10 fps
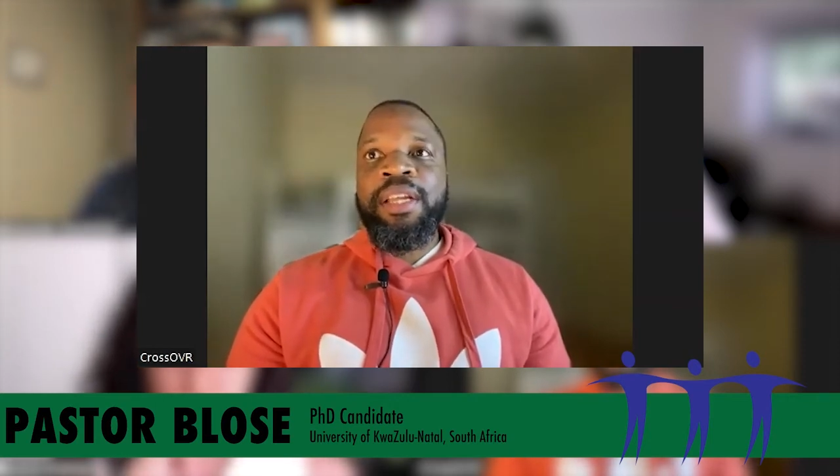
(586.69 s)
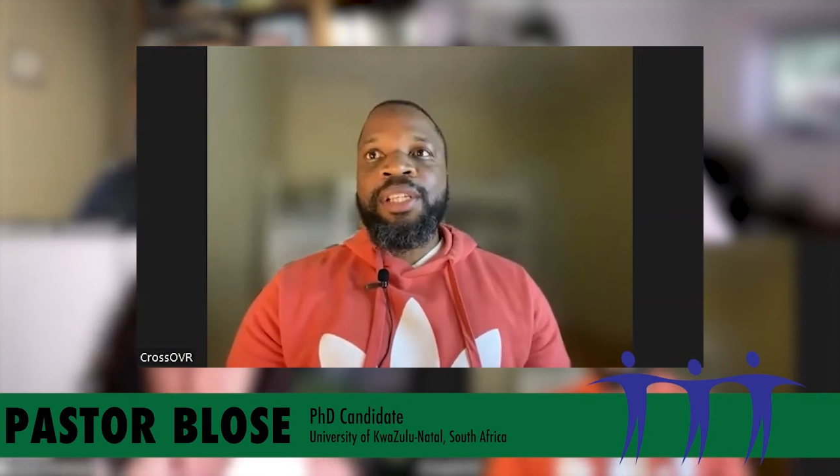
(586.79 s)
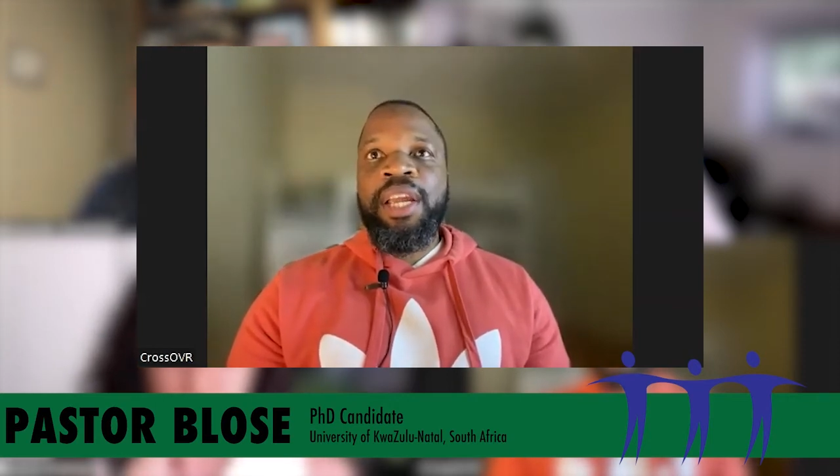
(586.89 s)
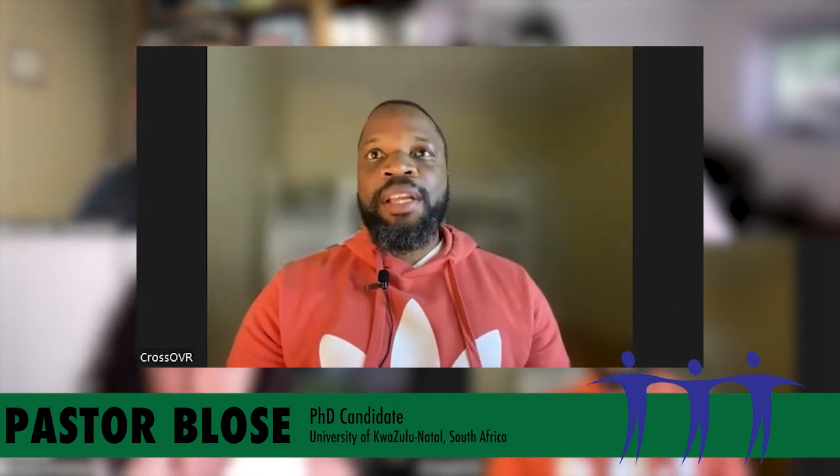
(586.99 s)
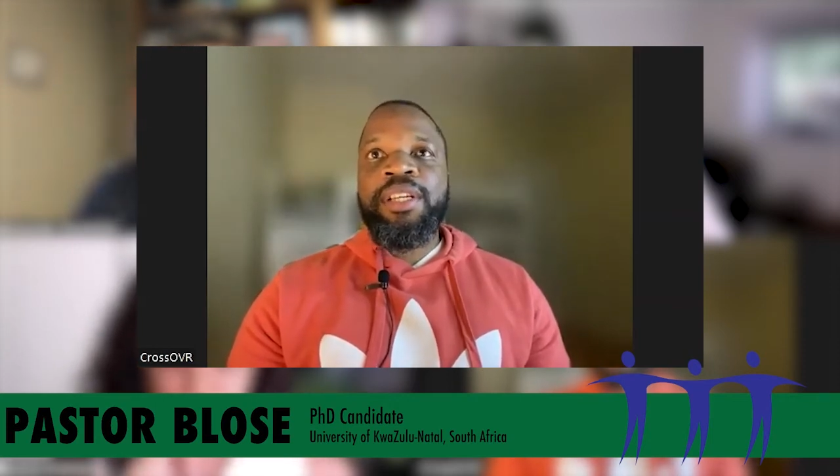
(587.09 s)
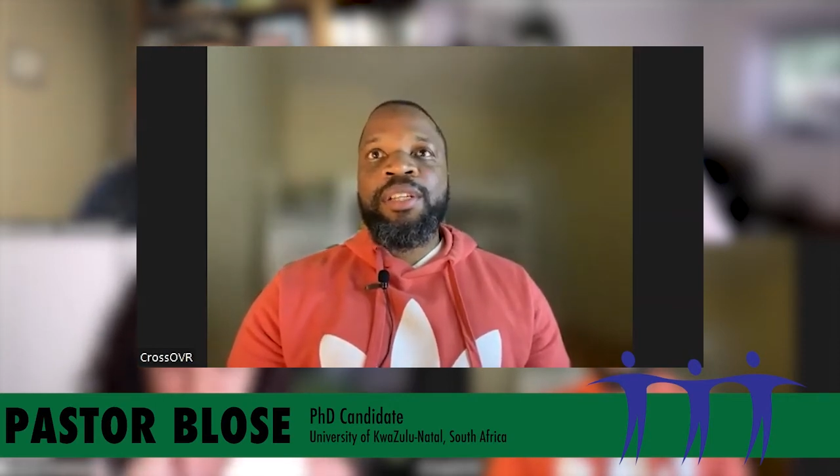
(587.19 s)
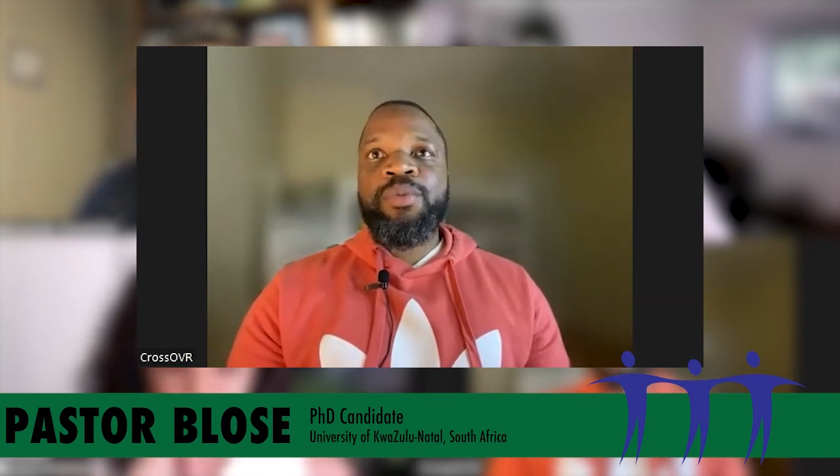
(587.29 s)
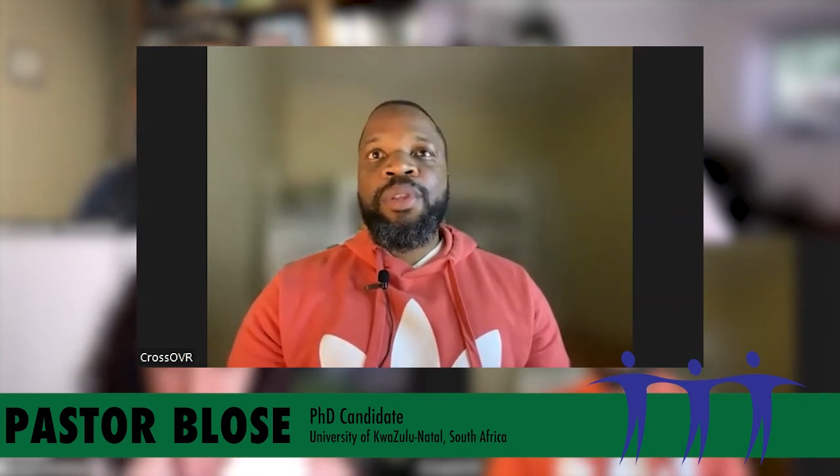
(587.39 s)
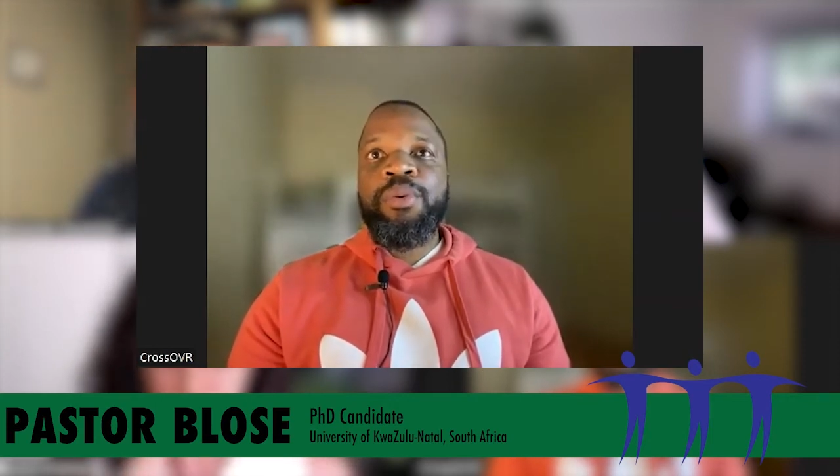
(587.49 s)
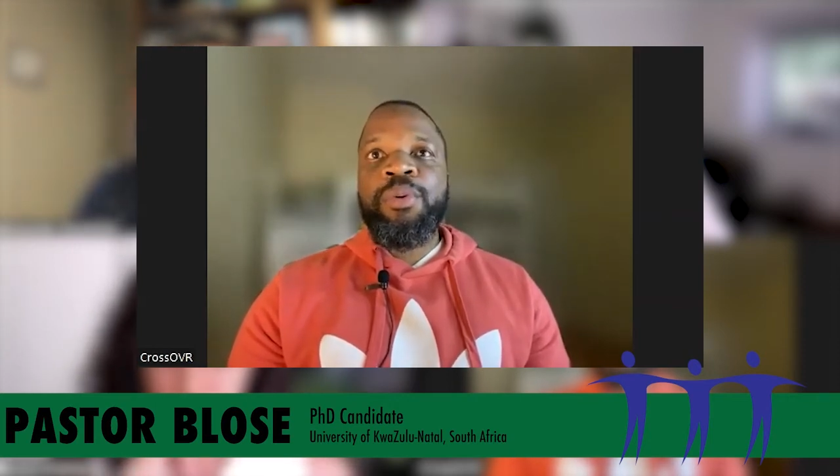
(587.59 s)
change as
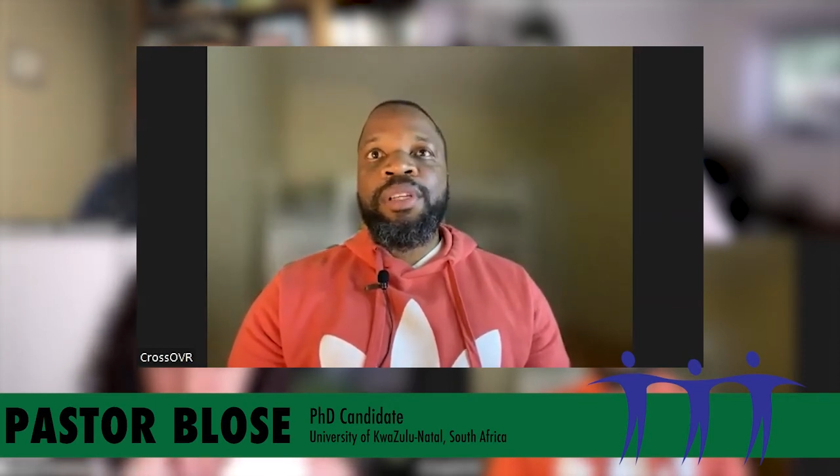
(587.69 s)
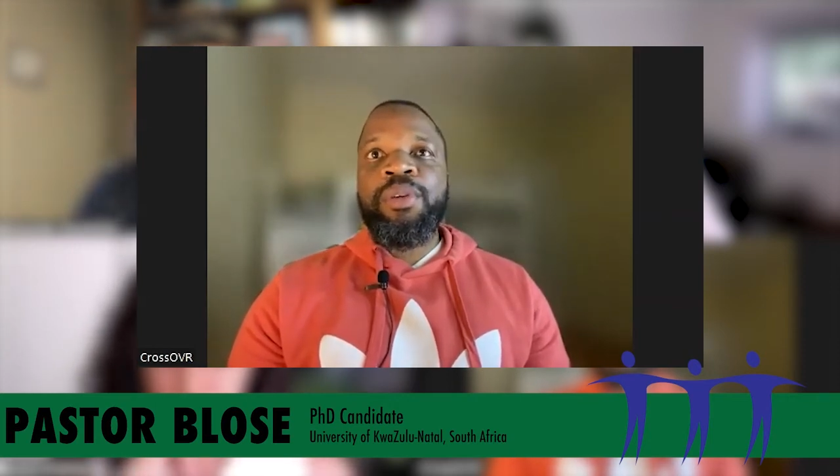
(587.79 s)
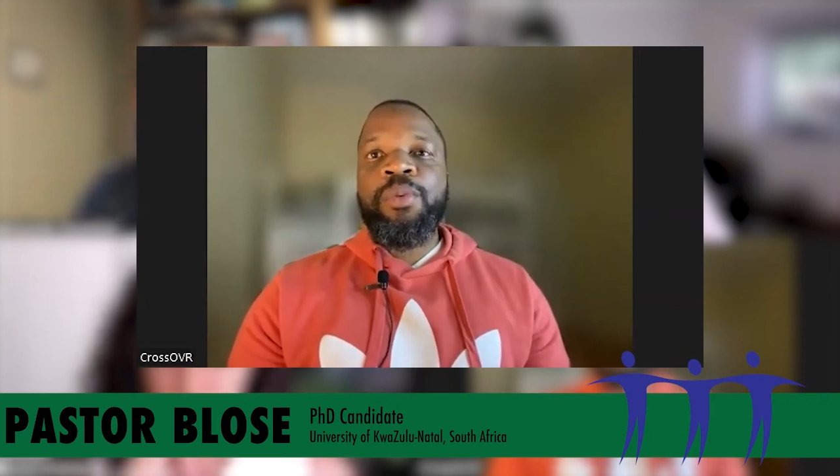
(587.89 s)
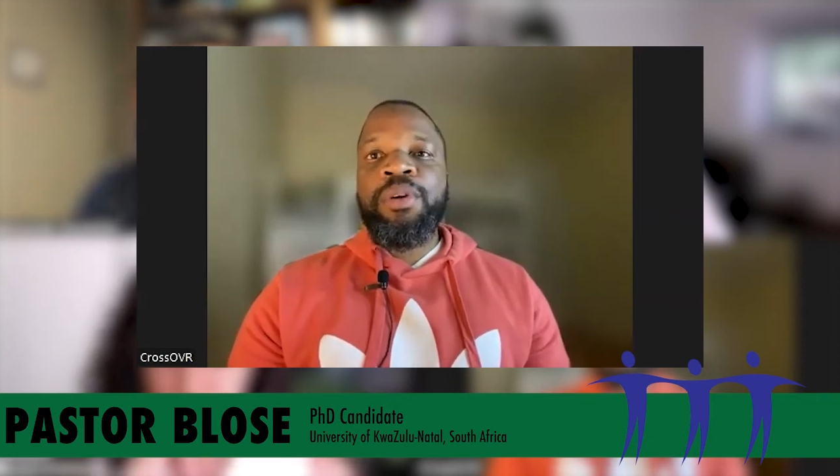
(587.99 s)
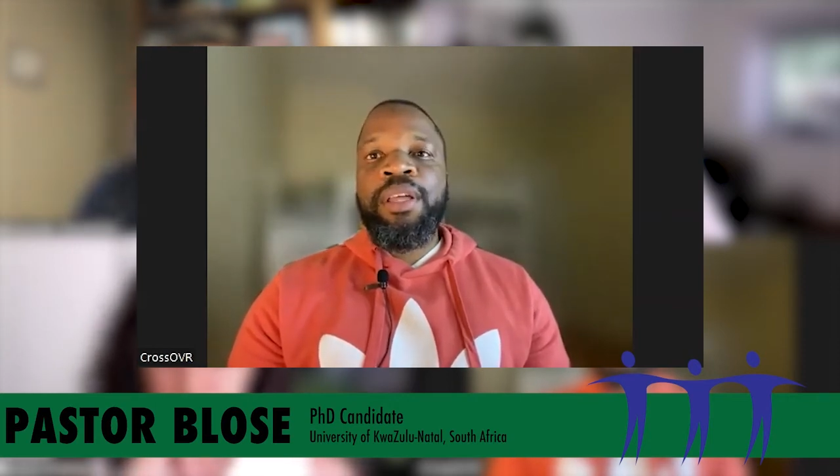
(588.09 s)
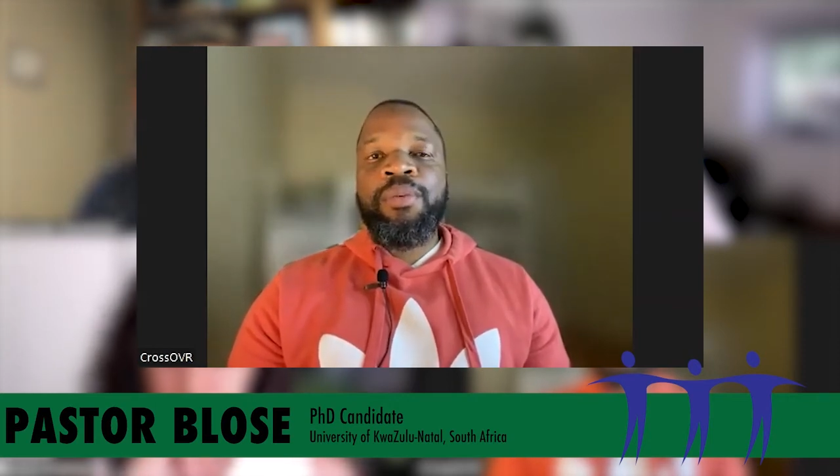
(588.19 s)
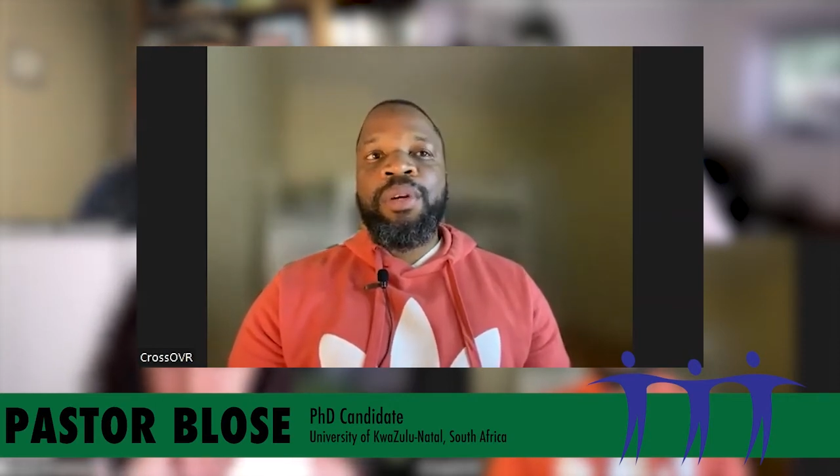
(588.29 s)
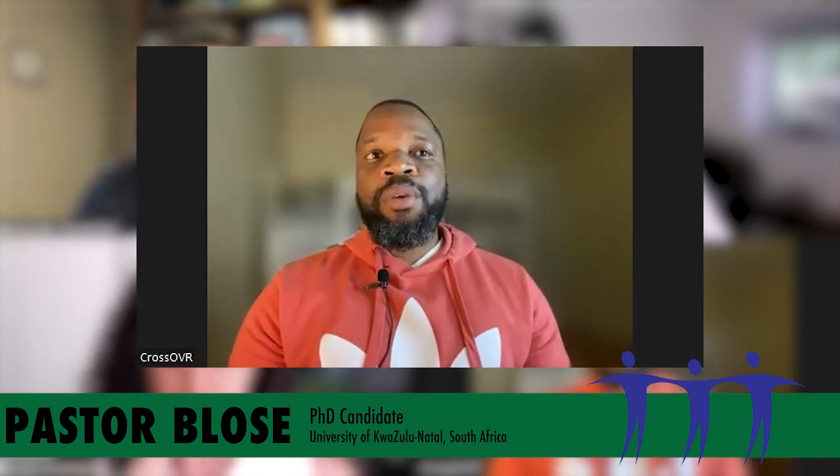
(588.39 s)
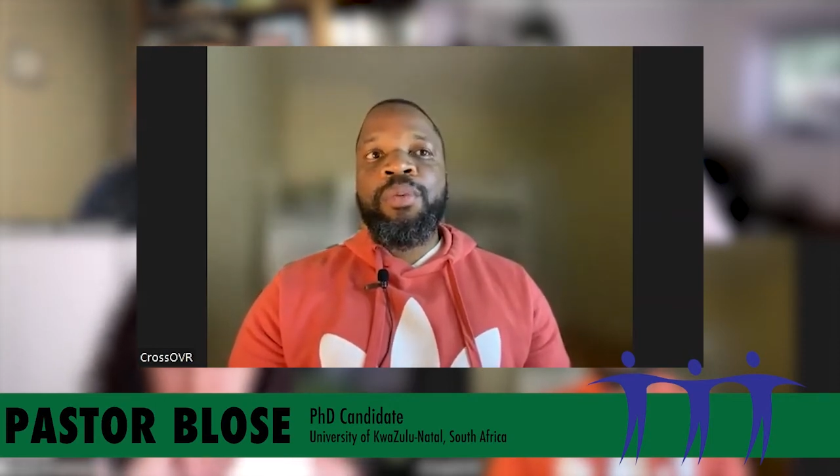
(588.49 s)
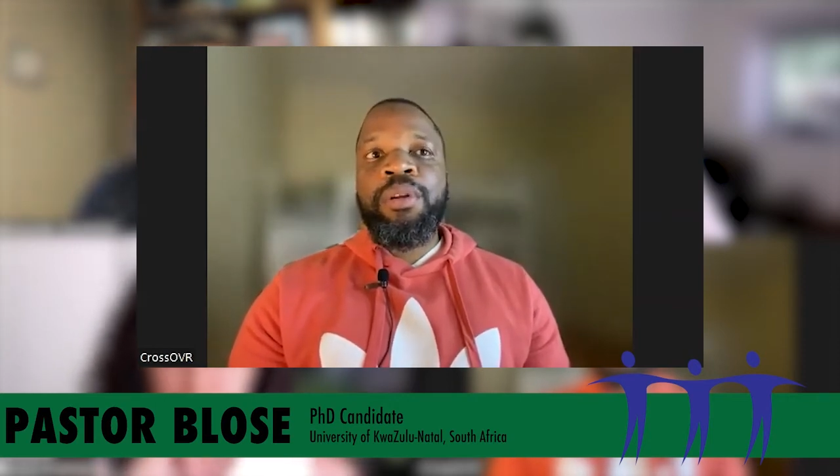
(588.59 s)
we thought
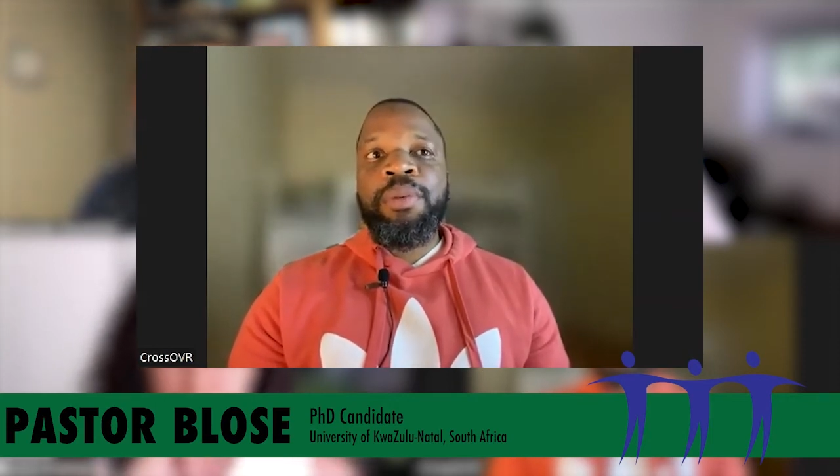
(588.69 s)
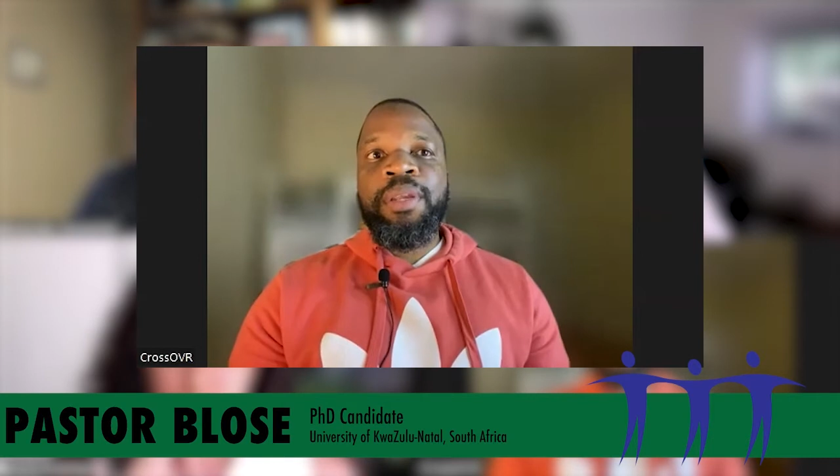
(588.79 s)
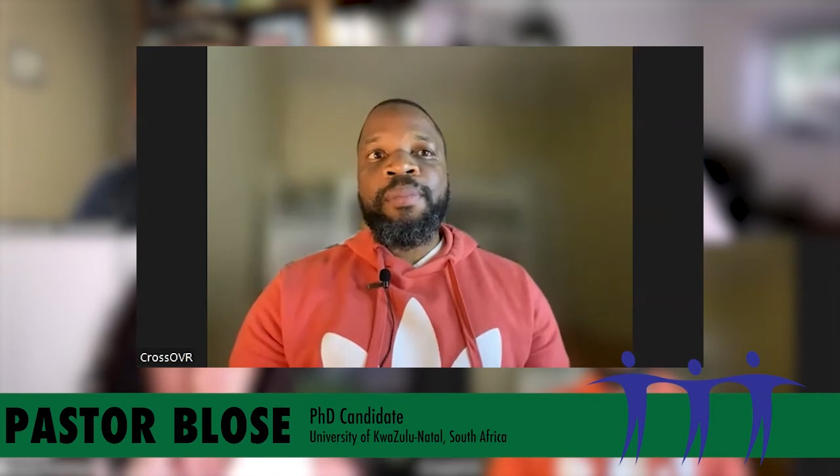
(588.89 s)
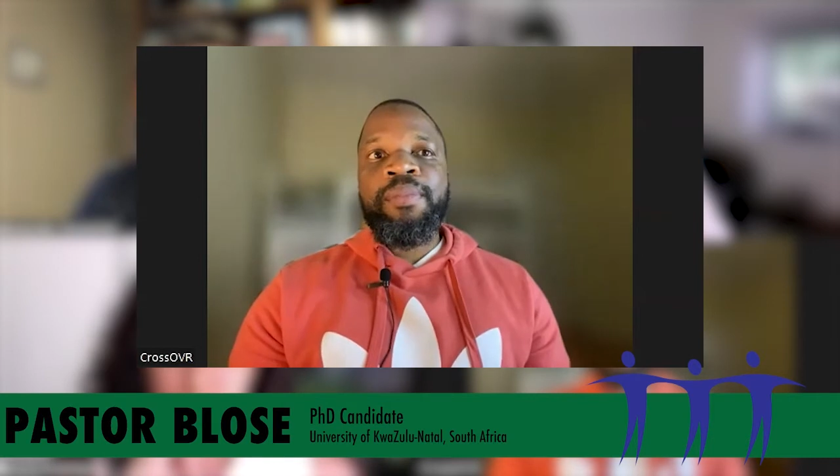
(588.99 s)
it would be.